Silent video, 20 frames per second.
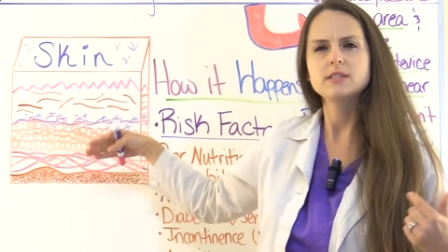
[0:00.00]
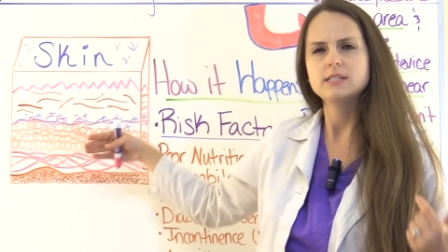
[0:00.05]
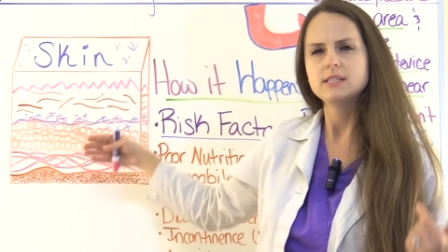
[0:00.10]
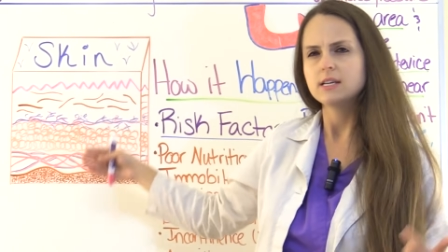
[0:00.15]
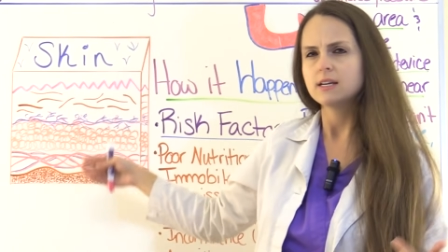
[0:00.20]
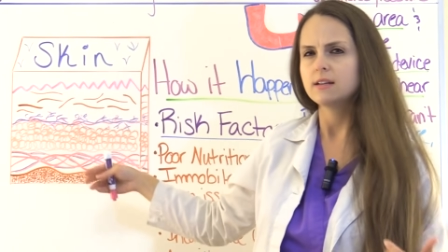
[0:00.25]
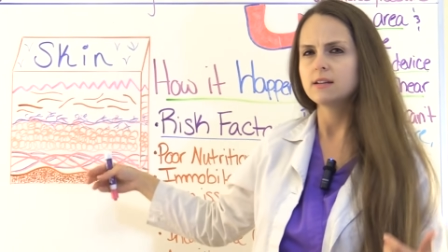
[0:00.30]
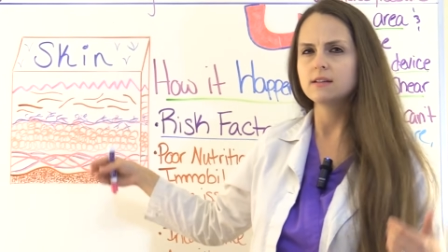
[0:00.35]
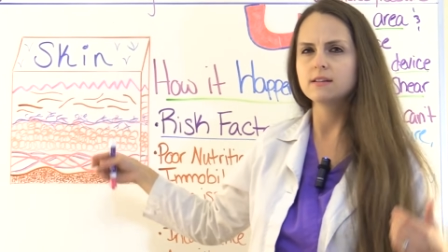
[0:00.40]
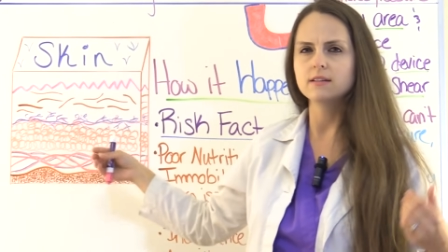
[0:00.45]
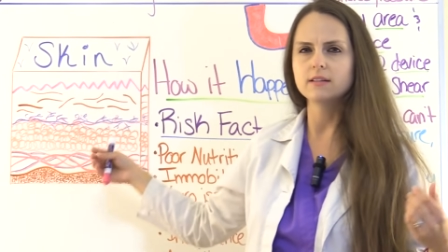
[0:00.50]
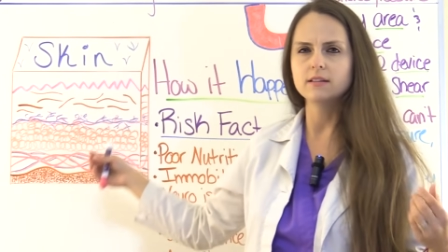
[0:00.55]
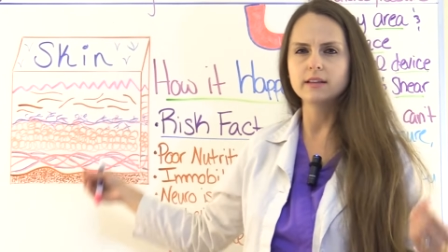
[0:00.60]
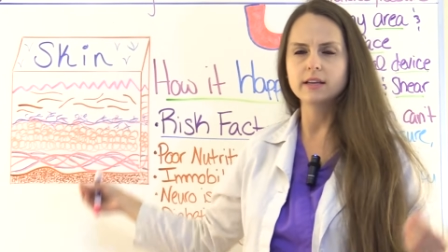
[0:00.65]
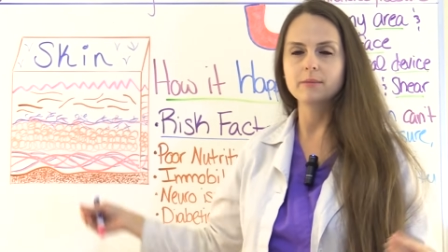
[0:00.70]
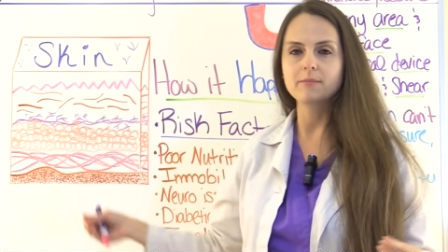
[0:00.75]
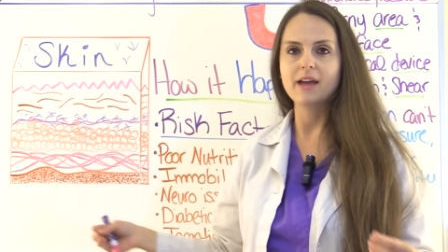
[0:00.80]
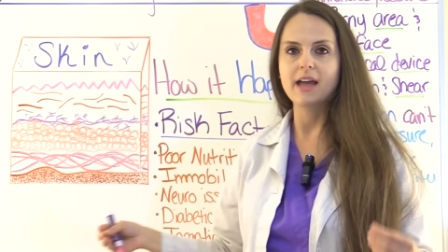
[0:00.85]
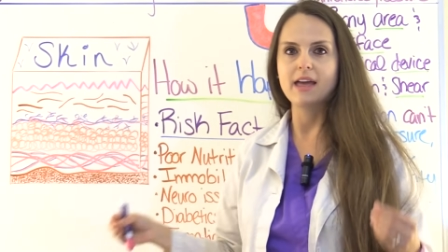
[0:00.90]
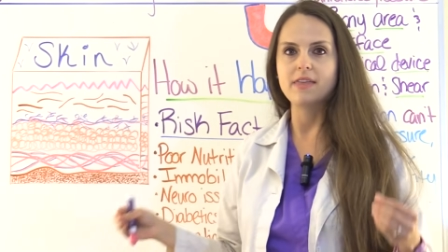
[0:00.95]
the tendon, the
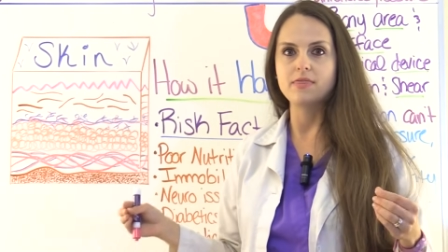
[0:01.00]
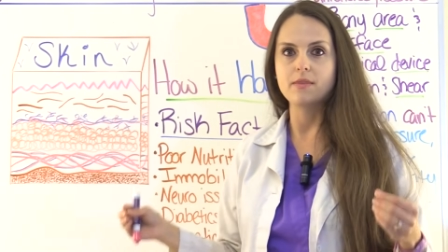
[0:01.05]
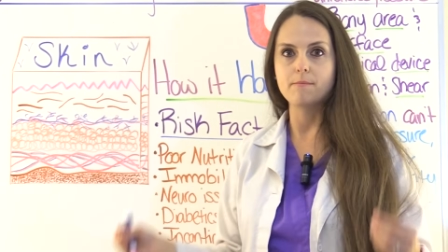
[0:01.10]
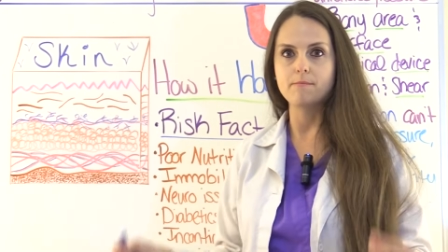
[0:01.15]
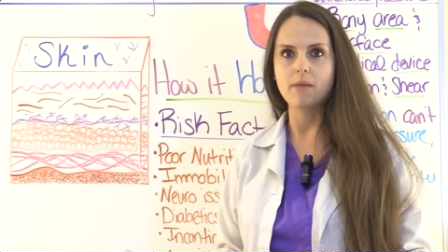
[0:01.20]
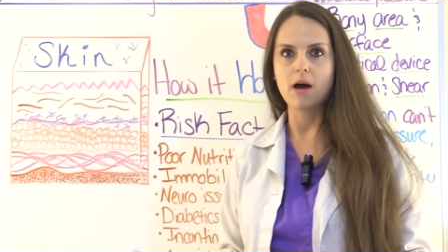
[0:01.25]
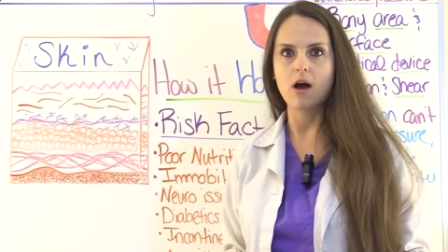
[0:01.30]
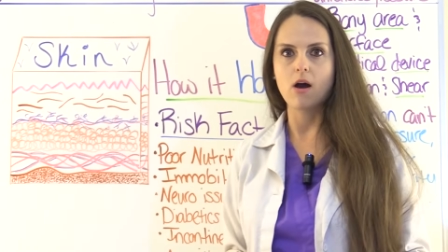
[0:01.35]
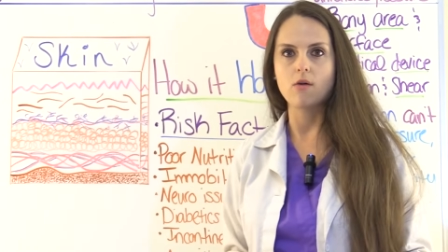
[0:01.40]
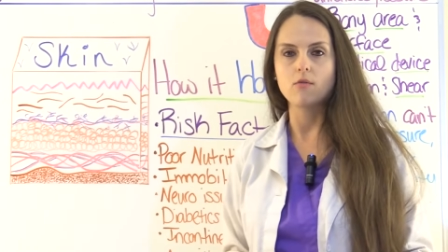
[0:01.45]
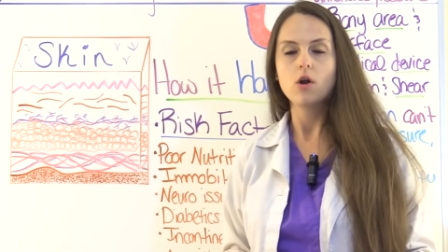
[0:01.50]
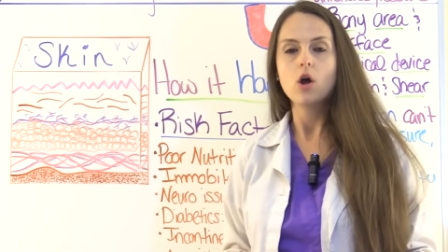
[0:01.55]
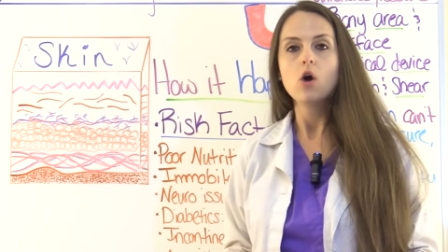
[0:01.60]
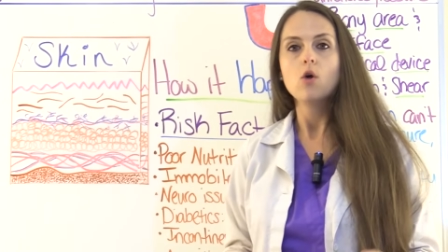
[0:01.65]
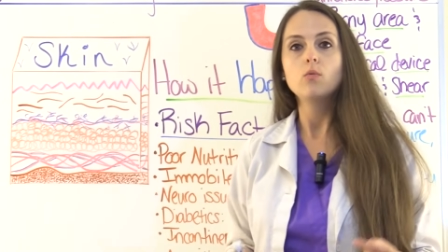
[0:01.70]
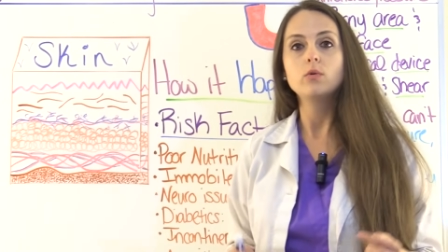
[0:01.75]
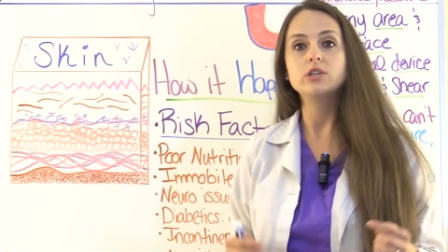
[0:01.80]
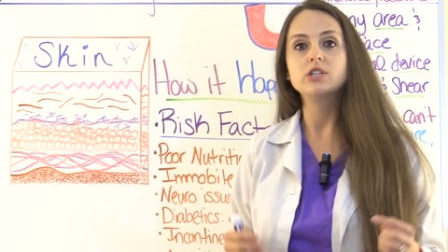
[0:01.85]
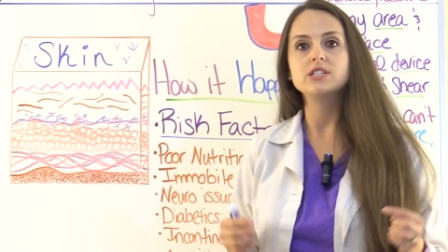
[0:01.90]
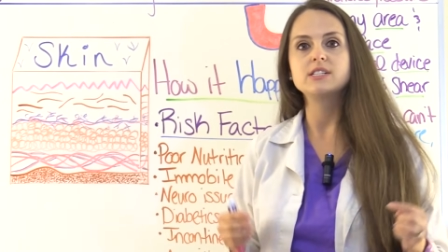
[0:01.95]
ligament, and the bone,
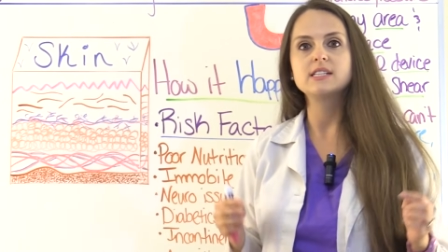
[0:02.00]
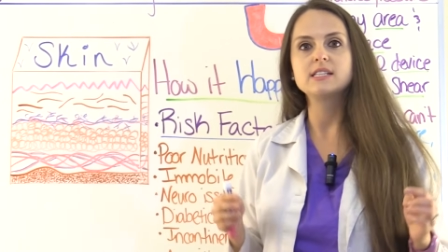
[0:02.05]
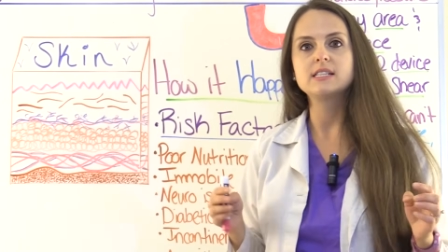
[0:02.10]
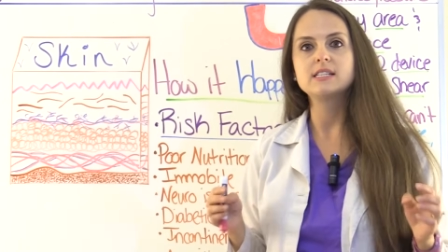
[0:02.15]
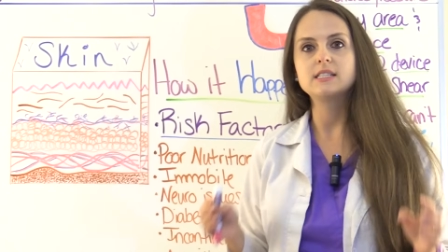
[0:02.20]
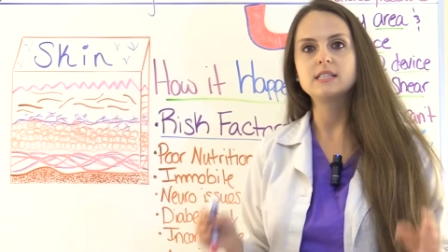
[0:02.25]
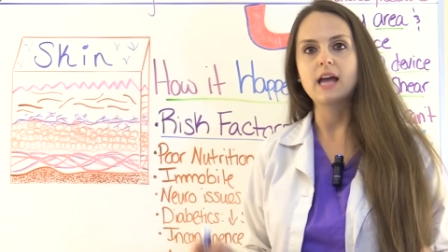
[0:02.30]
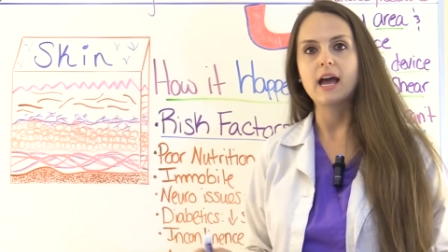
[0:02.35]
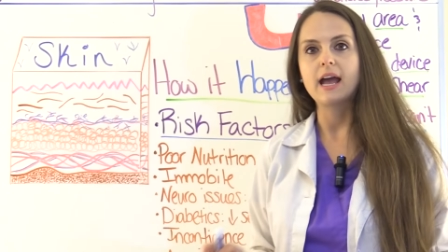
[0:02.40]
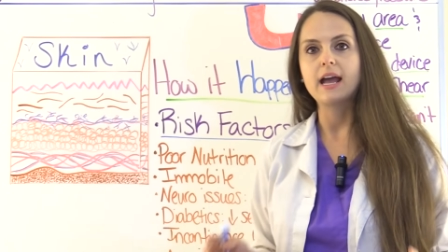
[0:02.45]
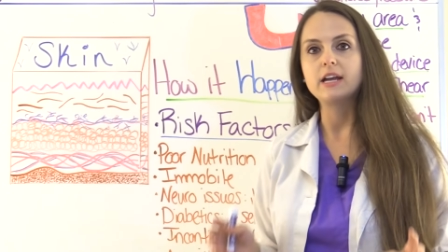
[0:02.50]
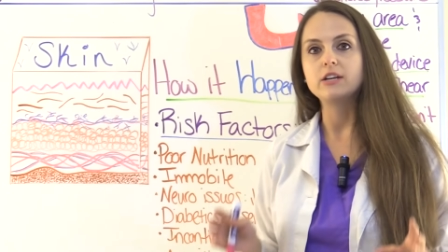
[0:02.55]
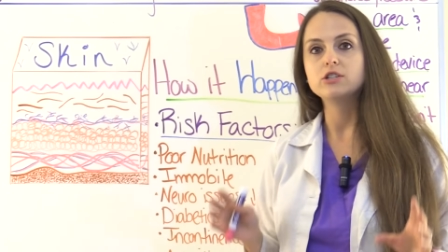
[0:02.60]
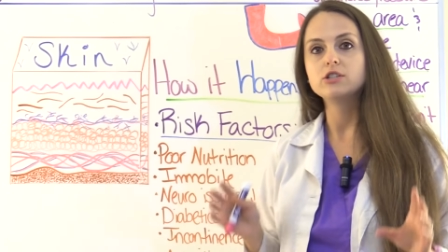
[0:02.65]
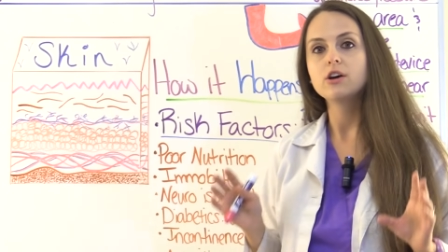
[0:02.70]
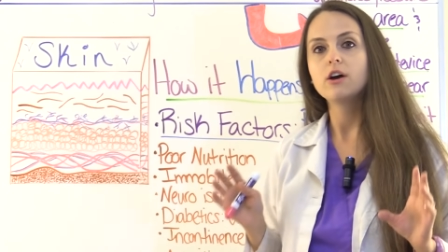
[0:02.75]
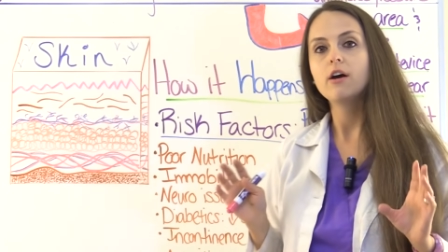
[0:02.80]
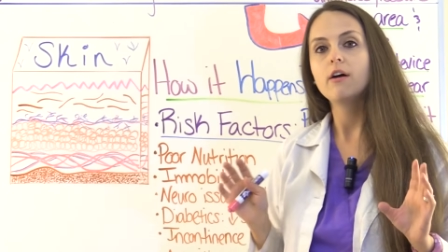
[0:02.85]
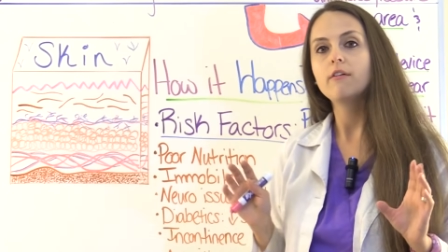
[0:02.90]
which is a stage